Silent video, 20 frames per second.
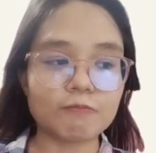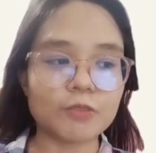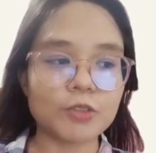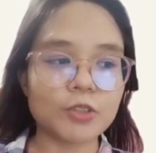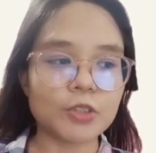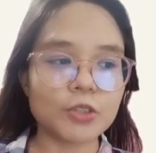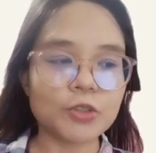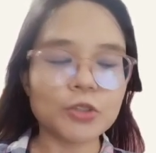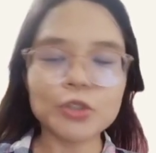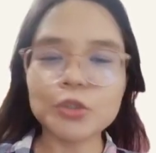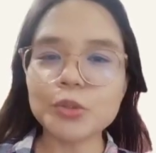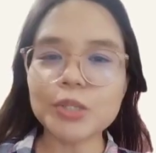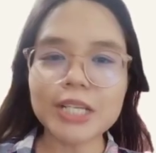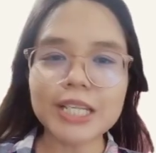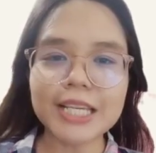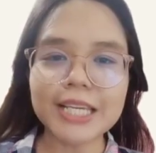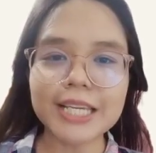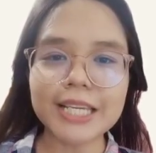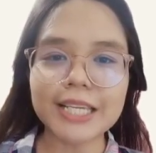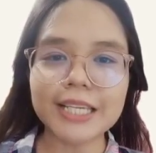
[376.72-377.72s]

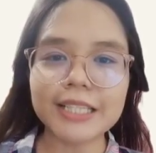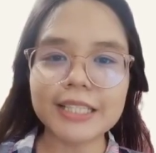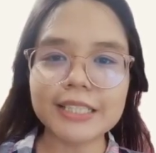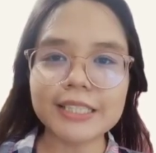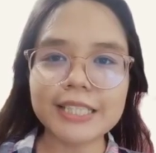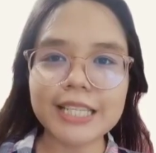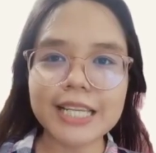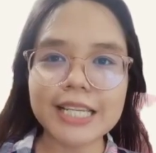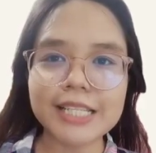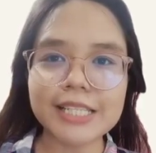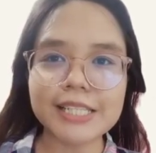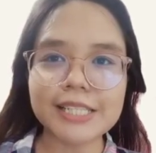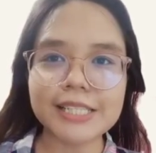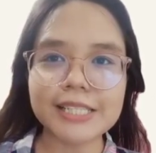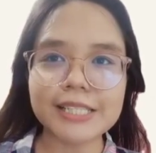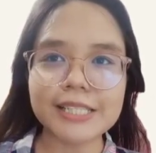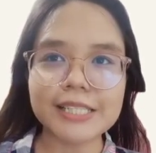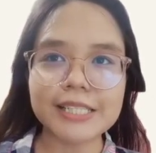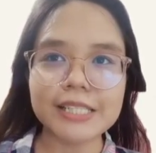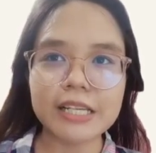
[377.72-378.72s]
Usually
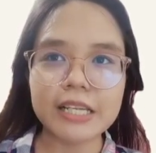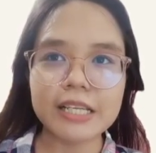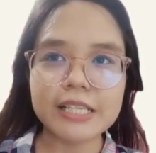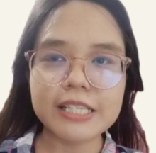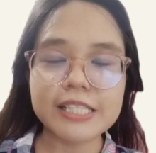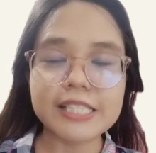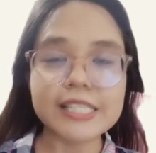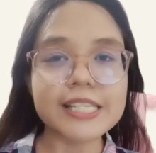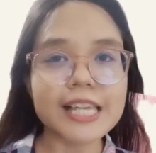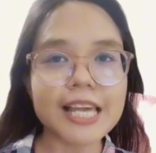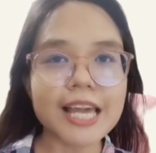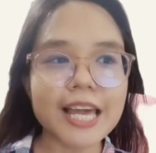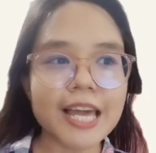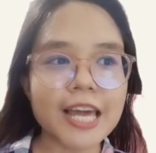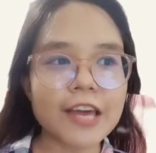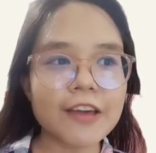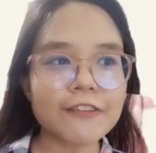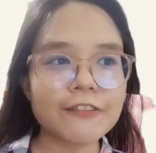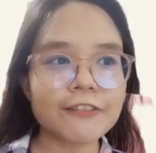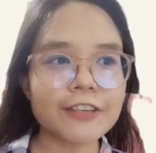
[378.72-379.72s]
this
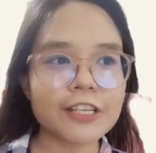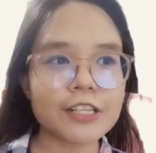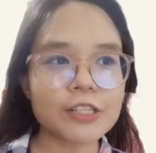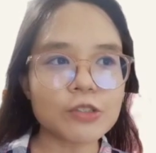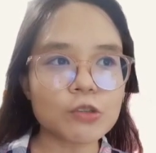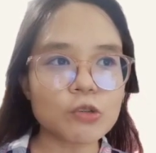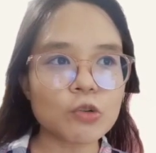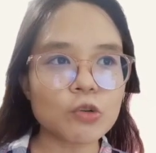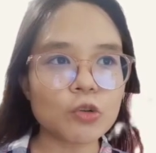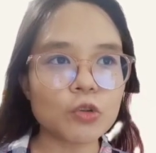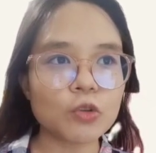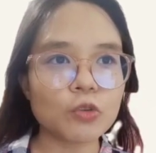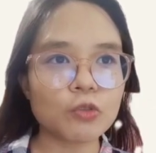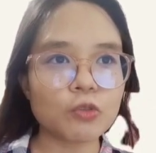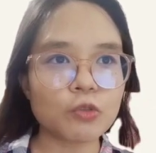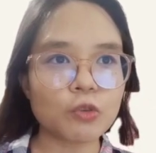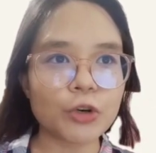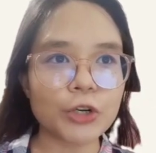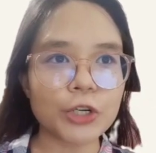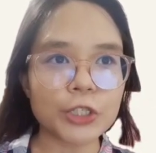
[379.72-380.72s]
CIF is good
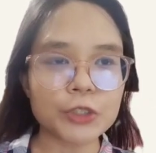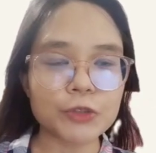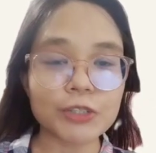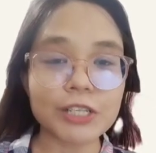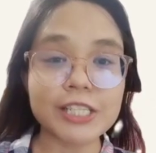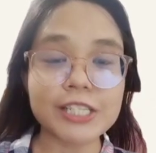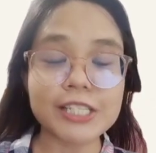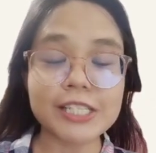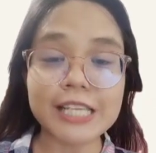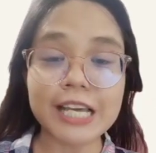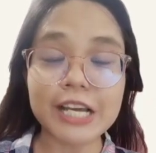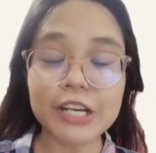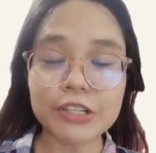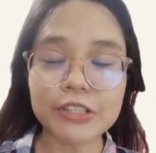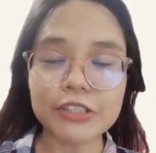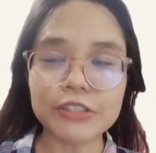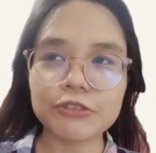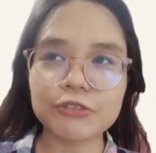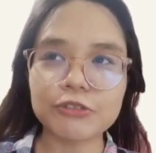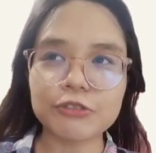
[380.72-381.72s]
for
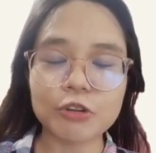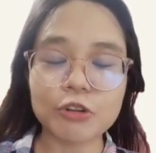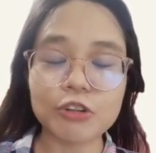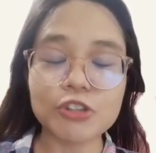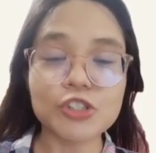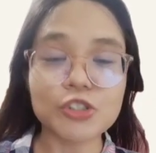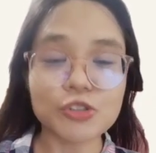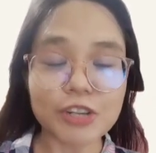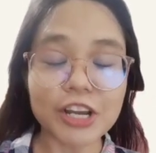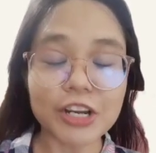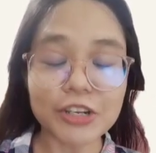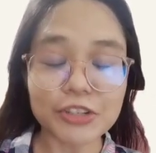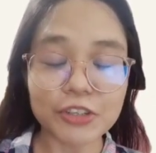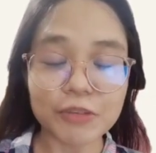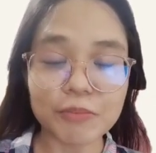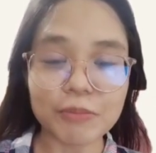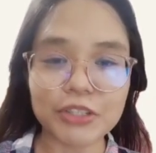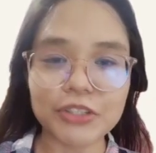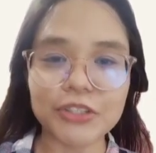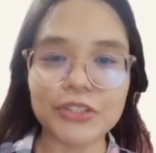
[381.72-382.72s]
construction
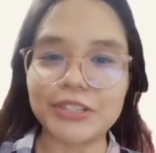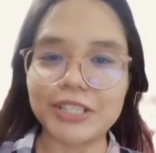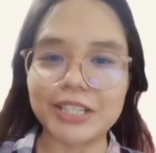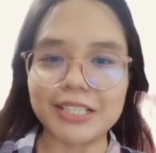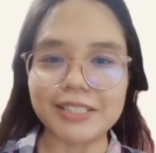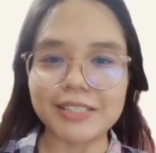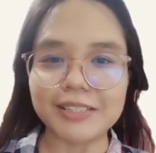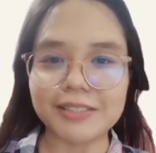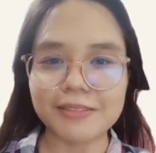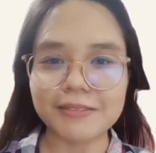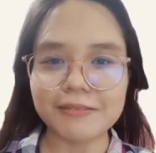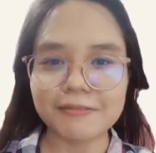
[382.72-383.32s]
materials.